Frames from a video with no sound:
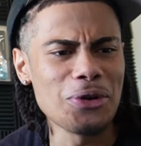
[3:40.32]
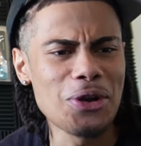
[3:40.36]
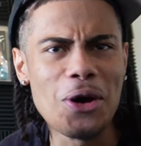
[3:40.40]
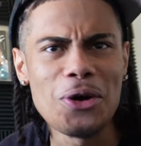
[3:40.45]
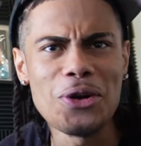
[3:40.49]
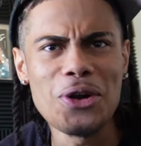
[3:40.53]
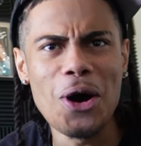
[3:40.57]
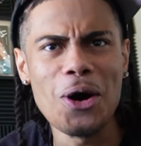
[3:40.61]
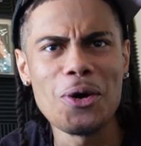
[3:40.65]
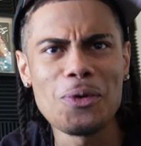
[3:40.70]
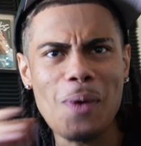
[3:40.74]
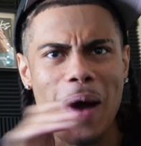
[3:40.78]
no,
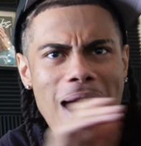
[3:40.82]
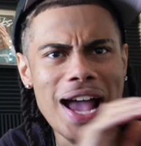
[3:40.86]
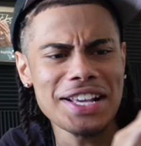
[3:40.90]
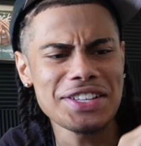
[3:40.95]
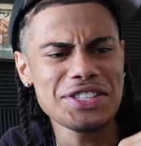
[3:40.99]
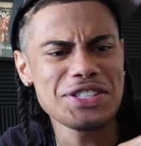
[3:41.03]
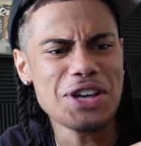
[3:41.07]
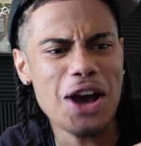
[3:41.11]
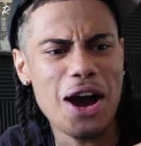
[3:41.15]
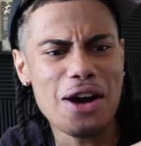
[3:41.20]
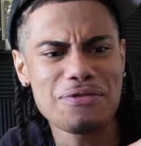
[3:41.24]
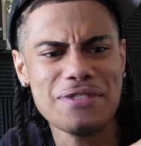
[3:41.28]
no. Why
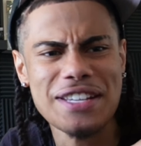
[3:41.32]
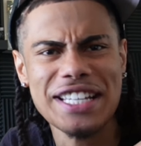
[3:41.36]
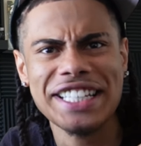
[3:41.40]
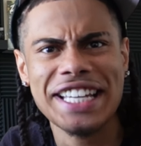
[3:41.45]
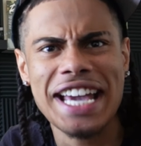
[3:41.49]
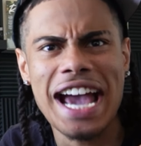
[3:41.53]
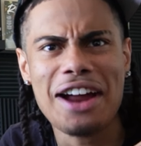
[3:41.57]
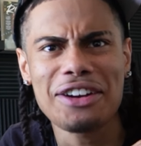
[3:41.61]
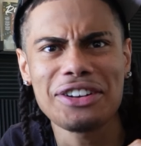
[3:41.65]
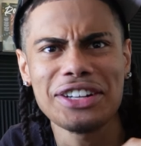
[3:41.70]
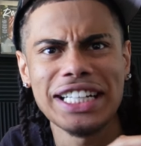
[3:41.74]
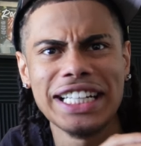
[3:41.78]
is y'all be
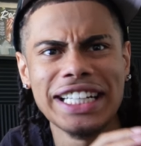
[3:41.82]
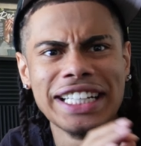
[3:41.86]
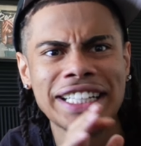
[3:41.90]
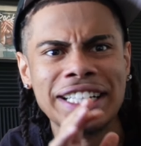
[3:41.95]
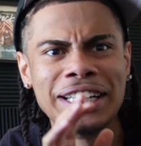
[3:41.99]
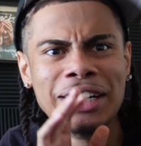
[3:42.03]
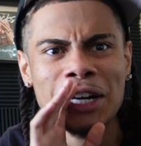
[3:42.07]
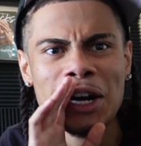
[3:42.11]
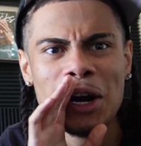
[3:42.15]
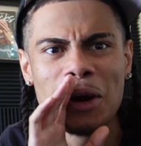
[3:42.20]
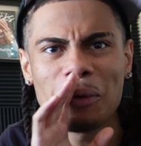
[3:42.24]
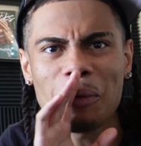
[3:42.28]

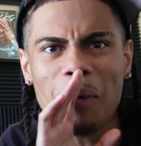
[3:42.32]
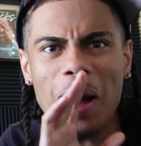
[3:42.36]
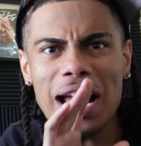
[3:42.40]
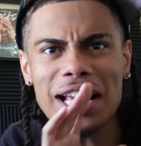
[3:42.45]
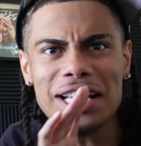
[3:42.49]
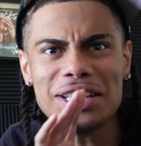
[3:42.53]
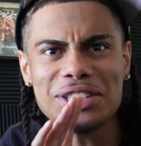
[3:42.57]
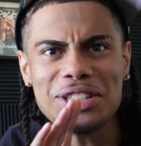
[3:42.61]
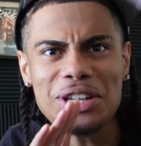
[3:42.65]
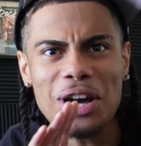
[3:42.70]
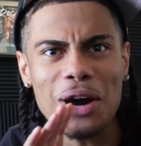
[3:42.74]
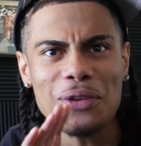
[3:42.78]
carrying? Why
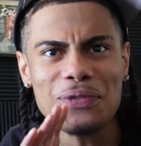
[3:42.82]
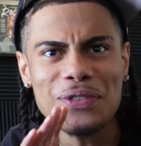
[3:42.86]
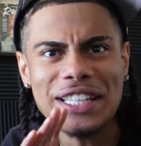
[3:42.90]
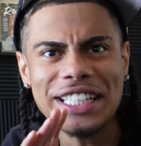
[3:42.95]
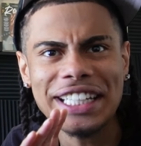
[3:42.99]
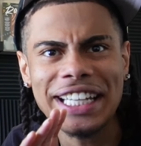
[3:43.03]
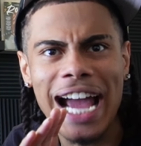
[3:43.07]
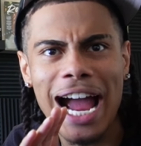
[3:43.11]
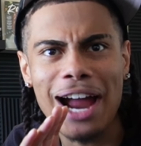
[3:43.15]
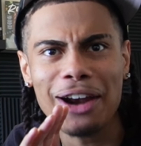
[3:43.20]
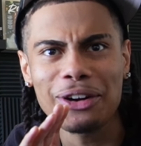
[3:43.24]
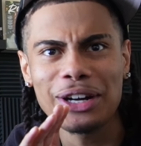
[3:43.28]
is y'all be
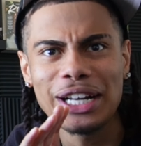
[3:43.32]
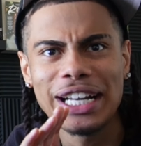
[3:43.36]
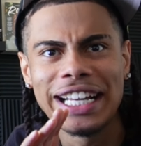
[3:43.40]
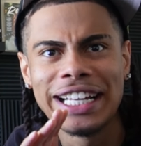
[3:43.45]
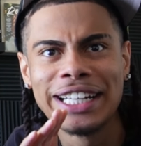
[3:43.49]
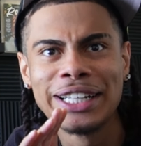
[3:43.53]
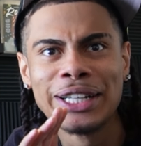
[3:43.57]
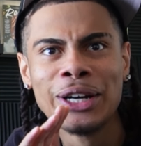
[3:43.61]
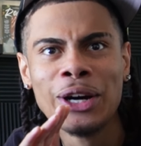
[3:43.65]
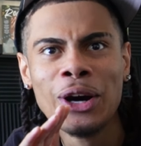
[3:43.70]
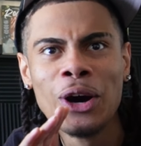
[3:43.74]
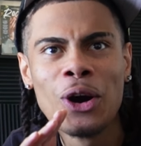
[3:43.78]

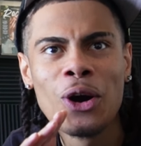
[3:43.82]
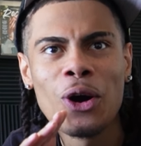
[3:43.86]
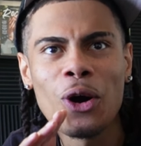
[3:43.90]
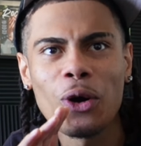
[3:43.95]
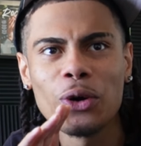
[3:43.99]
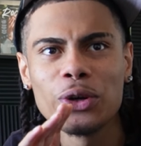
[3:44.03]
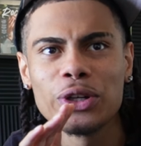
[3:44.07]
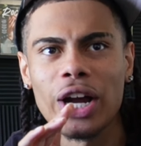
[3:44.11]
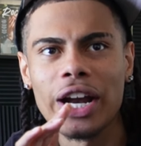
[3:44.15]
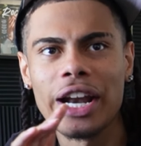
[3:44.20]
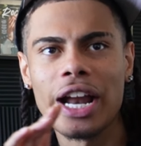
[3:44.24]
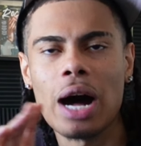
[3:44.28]
carrying?
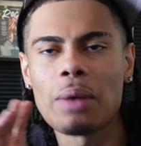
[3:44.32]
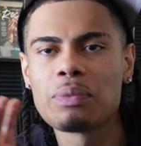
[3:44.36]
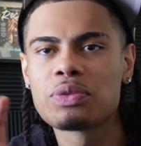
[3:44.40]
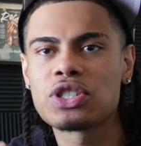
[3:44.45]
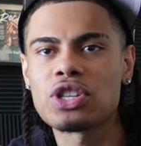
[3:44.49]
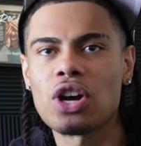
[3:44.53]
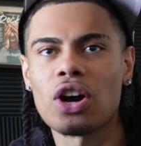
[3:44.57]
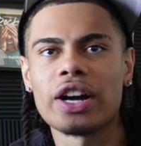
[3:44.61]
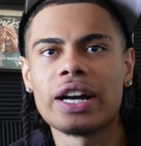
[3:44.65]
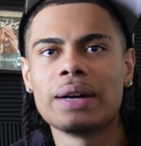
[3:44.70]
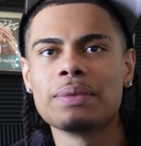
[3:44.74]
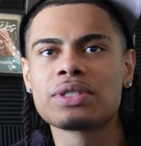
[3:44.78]
Hold on. I'm
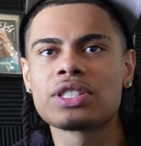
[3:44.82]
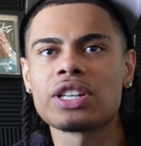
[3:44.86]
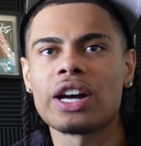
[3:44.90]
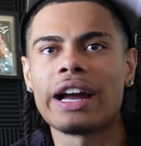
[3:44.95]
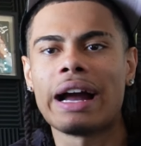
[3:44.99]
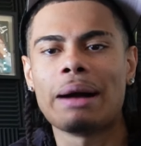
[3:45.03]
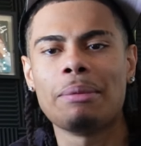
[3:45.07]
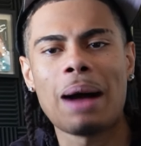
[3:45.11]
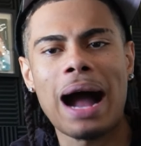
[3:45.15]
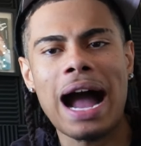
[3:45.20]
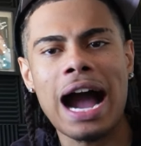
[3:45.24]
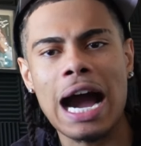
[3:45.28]
sorry. I'm sorry.
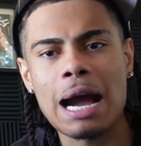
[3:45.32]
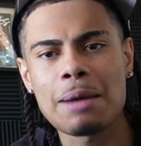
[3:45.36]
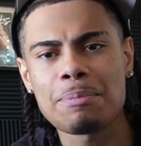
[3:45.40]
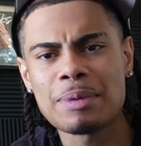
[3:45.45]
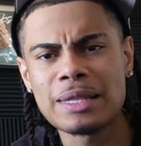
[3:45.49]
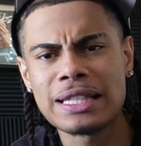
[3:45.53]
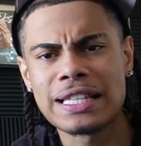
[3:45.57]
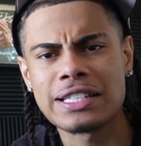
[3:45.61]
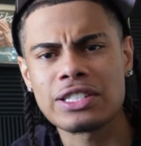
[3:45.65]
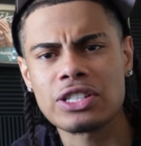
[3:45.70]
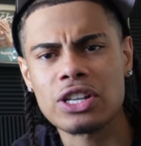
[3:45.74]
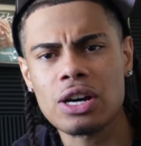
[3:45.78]
Am I
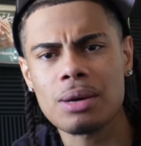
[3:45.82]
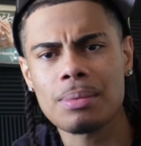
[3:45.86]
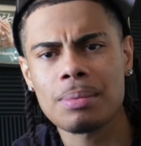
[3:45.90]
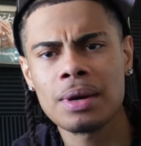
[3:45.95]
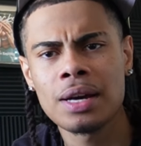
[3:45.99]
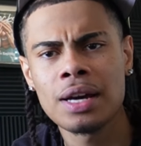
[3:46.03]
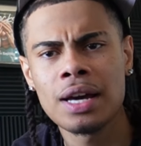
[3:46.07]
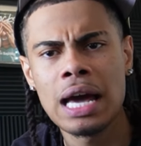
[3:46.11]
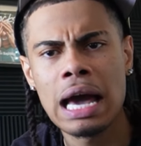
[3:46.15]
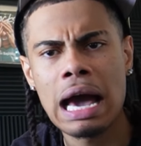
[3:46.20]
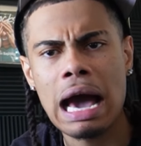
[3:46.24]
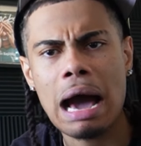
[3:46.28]
hyping this up?
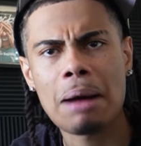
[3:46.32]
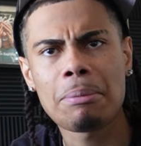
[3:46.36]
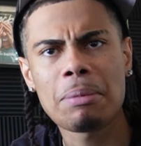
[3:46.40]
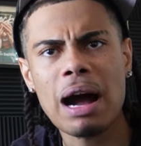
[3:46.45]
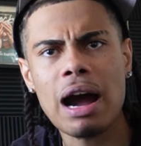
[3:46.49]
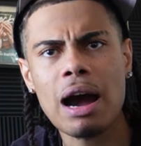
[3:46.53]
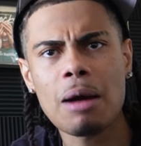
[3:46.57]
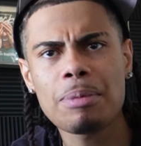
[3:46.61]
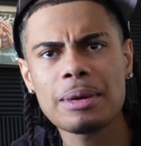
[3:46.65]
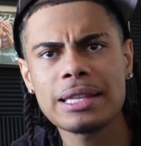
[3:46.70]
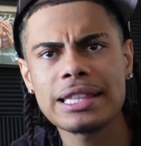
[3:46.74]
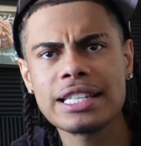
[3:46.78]
Am I
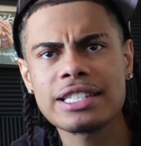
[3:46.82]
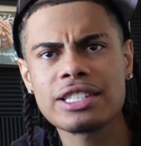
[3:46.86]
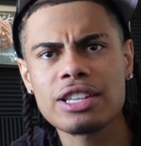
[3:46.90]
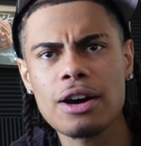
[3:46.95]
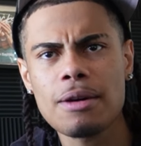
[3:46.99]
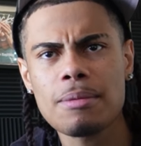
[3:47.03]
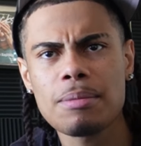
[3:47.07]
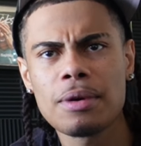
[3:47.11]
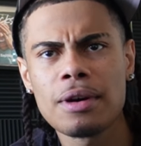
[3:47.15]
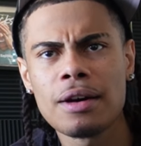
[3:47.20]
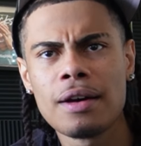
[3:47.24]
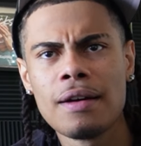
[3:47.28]
hyping this
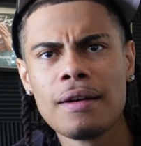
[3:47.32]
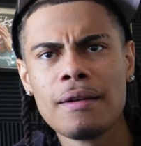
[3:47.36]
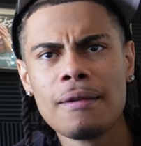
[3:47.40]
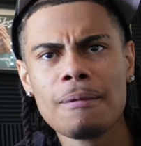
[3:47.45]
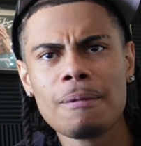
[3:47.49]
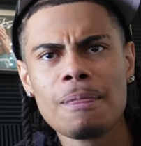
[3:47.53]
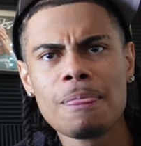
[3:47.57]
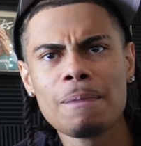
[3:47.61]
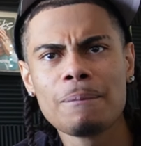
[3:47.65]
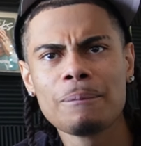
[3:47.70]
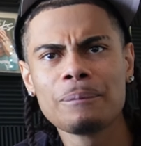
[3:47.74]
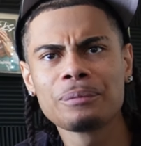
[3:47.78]
up?
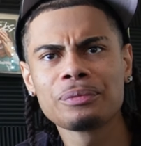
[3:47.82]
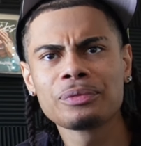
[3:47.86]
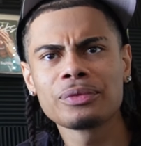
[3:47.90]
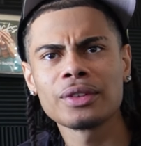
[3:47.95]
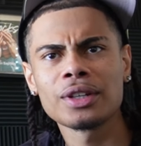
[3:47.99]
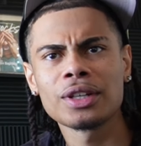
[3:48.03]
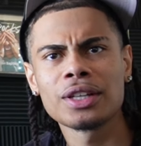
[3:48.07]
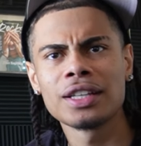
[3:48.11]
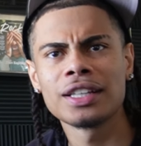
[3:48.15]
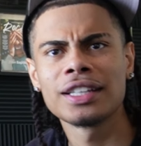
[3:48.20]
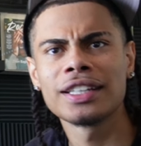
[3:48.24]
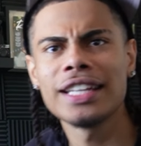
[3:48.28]

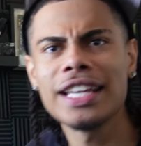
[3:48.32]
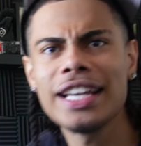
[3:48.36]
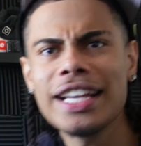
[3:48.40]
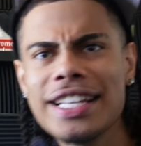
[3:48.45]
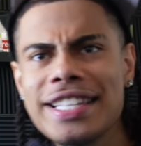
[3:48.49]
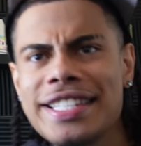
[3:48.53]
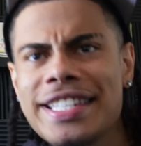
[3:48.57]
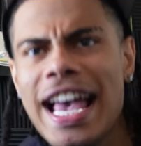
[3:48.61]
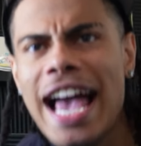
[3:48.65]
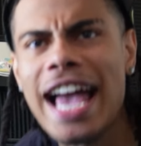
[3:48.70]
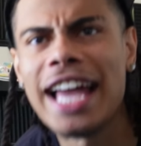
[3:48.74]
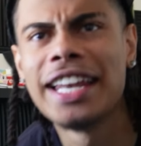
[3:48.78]
Nigga
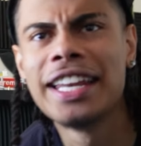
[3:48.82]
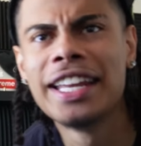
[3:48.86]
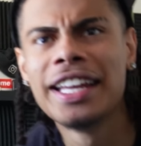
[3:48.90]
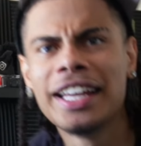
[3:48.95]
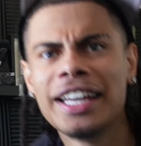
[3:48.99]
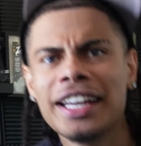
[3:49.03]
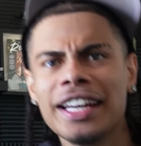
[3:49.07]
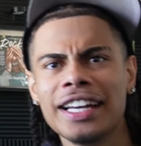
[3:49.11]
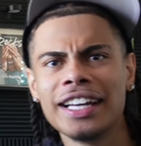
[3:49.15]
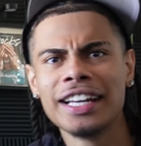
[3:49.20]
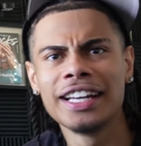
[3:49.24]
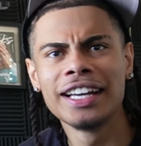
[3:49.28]
said
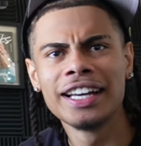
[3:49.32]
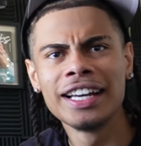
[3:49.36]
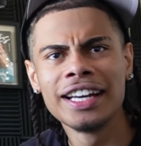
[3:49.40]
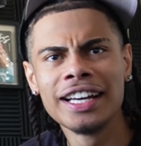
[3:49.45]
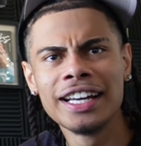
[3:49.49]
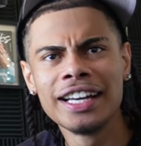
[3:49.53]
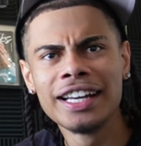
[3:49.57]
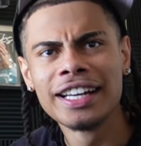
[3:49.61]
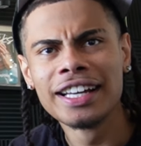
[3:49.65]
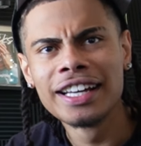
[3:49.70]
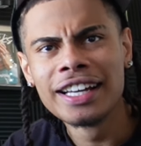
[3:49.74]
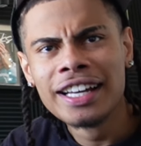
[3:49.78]

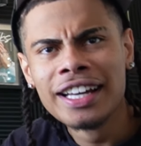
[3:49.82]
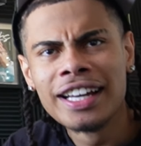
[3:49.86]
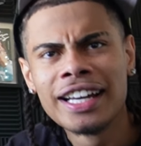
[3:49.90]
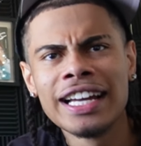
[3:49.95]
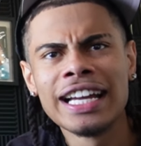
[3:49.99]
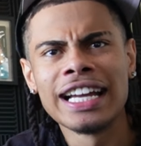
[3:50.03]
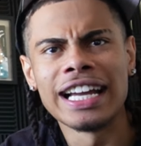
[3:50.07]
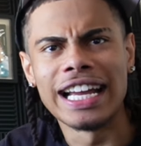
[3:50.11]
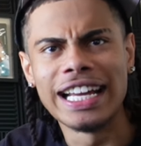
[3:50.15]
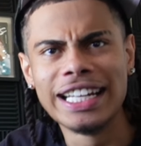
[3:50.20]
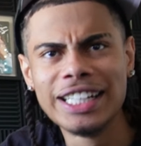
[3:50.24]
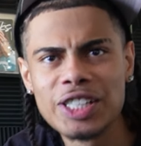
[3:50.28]

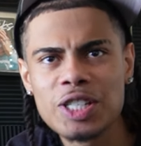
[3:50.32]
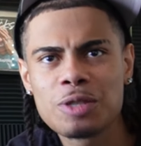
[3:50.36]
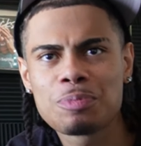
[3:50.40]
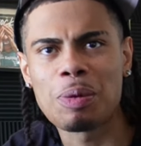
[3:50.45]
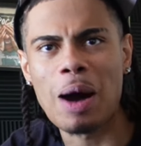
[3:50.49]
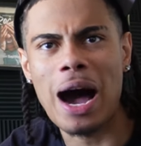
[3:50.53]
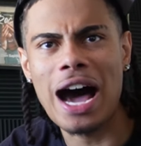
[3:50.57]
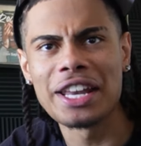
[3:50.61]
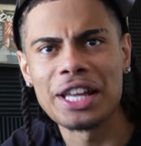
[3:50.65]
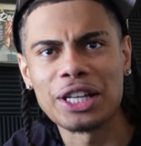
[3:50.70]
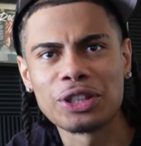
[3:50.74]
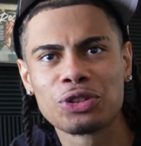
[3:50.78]
in the
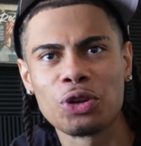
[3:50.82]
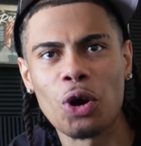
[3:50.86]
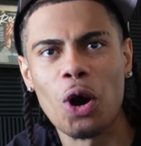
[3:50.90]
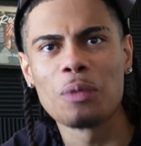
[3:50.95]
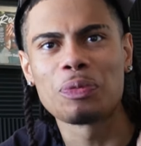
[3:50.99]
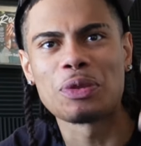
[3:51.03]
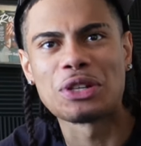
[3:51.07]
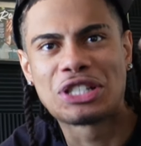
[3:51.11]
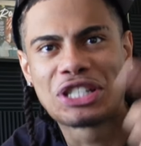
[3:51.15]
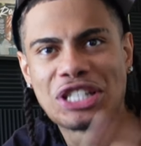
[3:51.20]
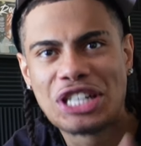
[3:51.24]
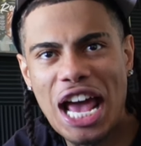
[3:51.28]
spot I throw
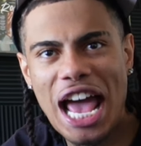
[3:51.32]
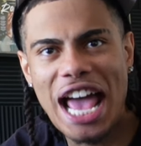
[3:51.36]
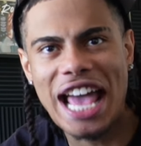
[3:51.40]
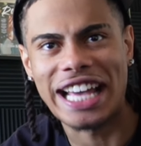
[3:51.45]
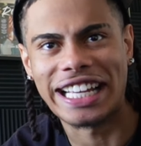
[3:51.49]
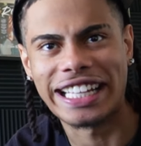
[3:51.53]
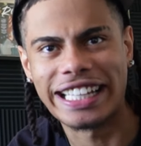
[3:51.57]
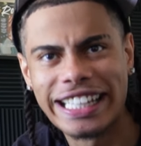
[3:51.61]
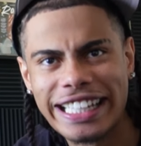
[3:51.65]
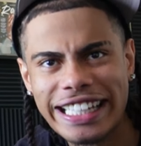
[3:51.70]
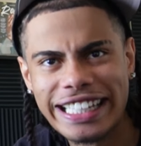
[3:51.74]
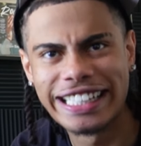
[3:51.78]
up the
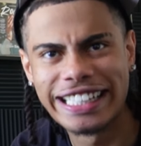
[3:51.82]
jet.